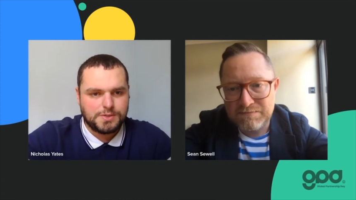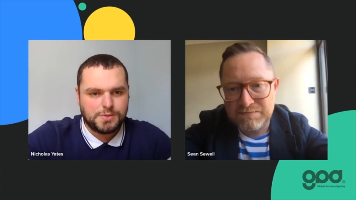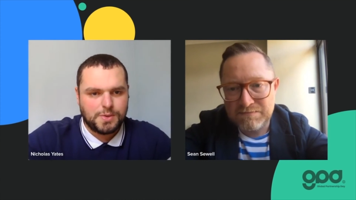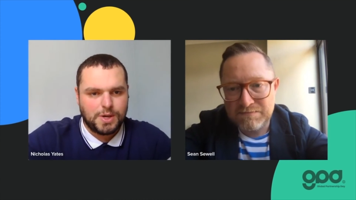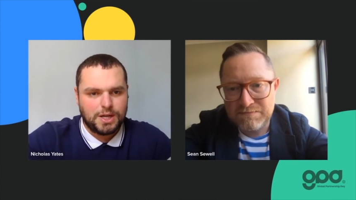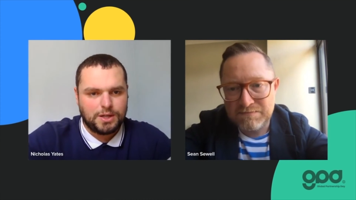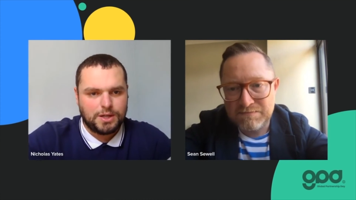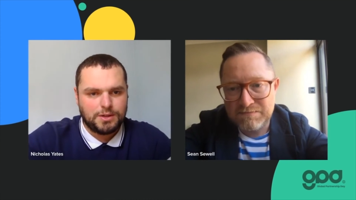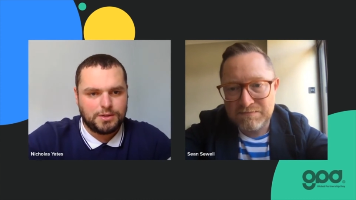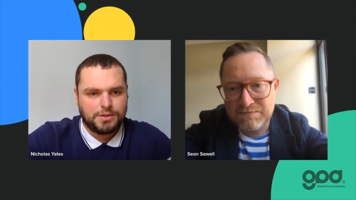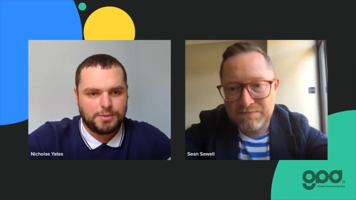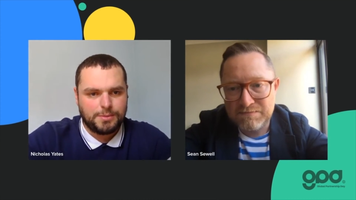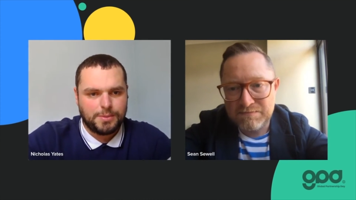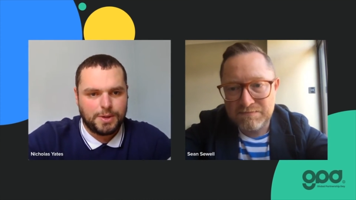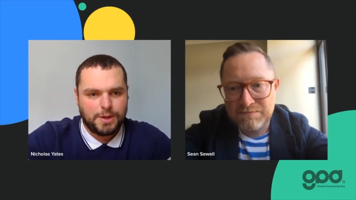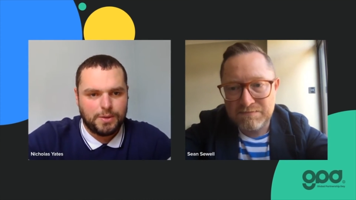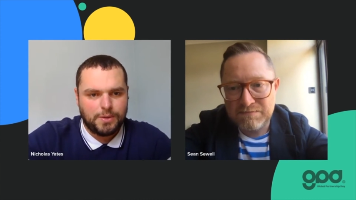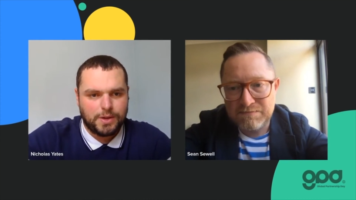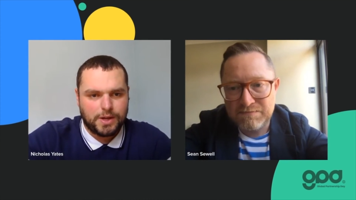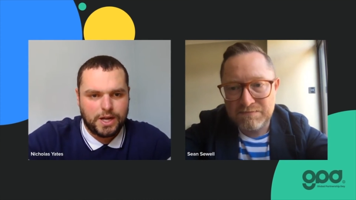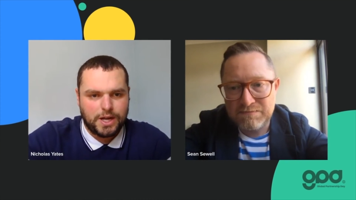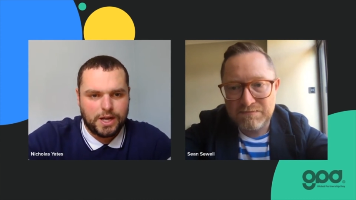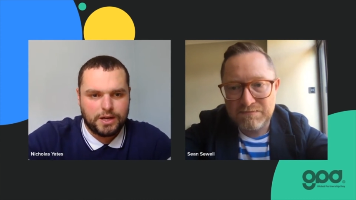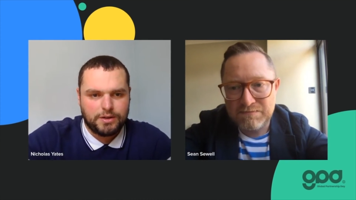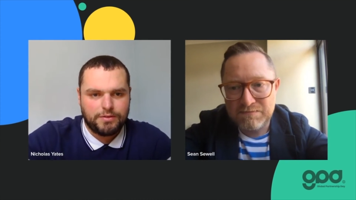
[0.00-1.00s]
Speaker 1: as well to be able
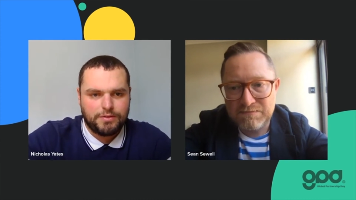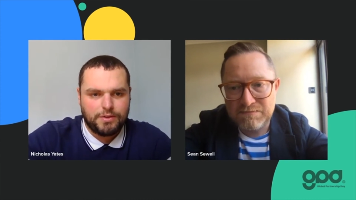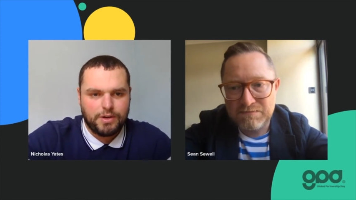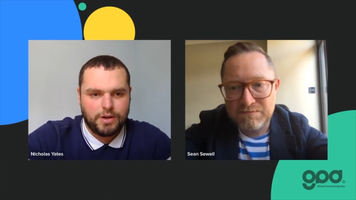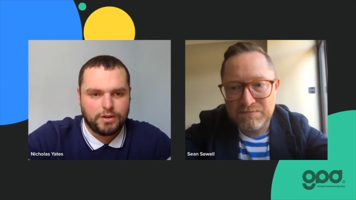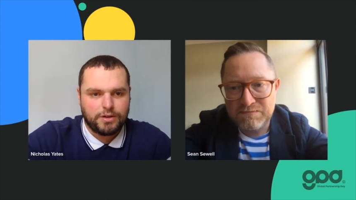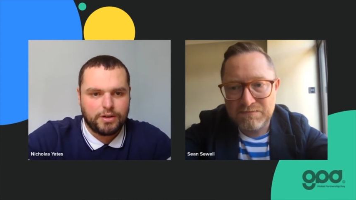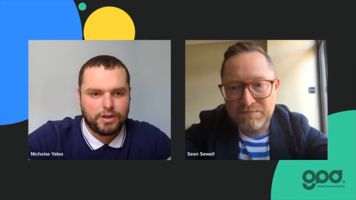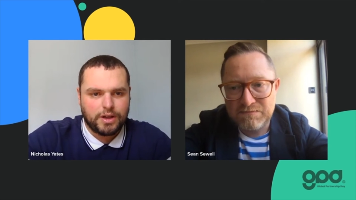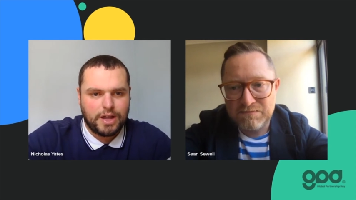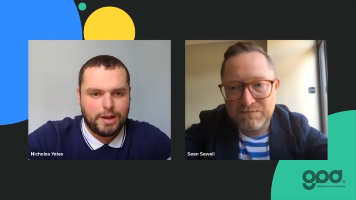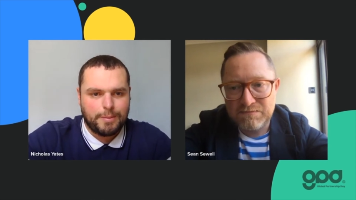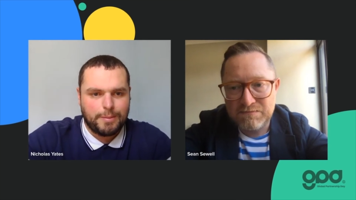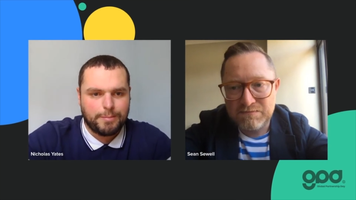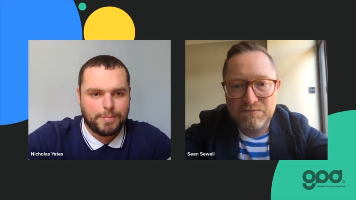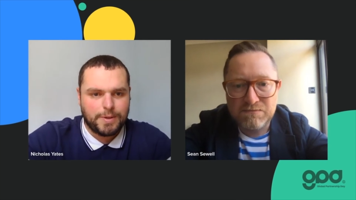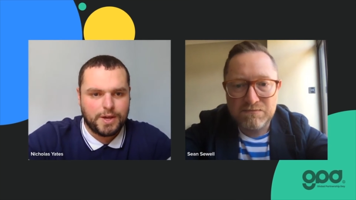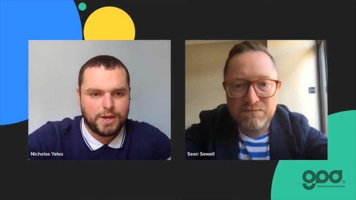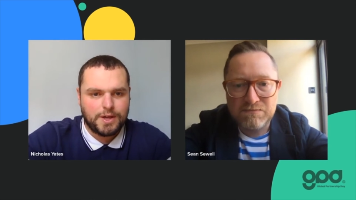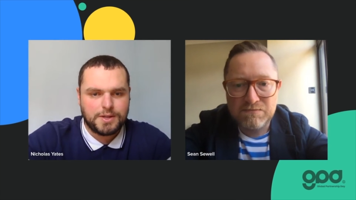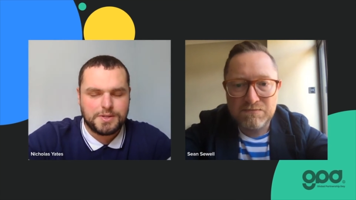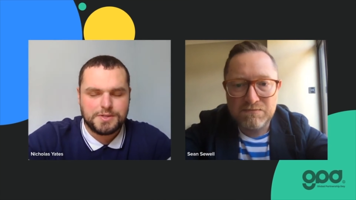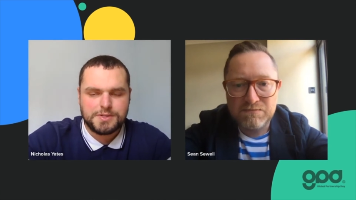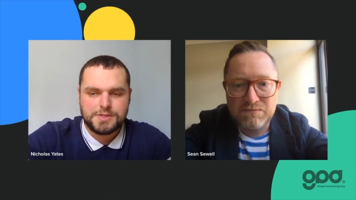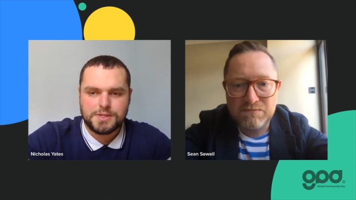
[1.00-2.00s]
to kind of audit
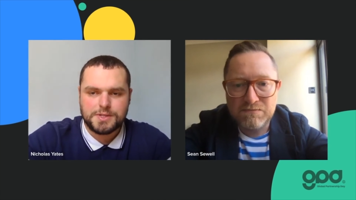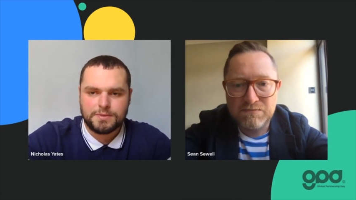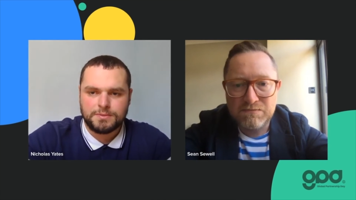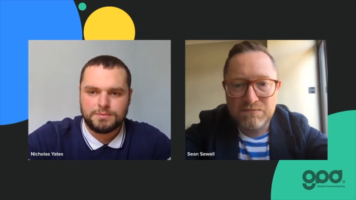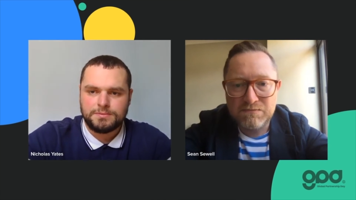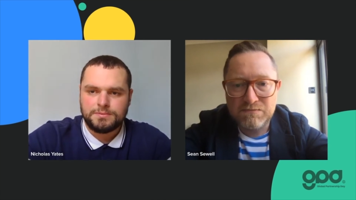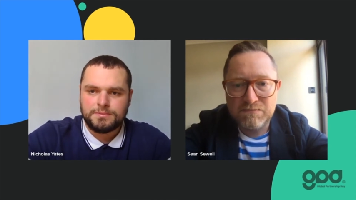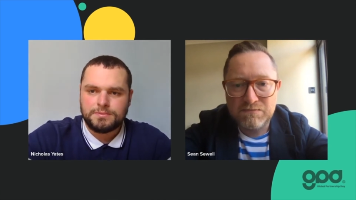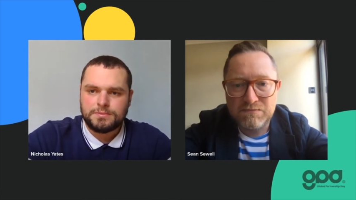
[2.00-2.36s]
campaigns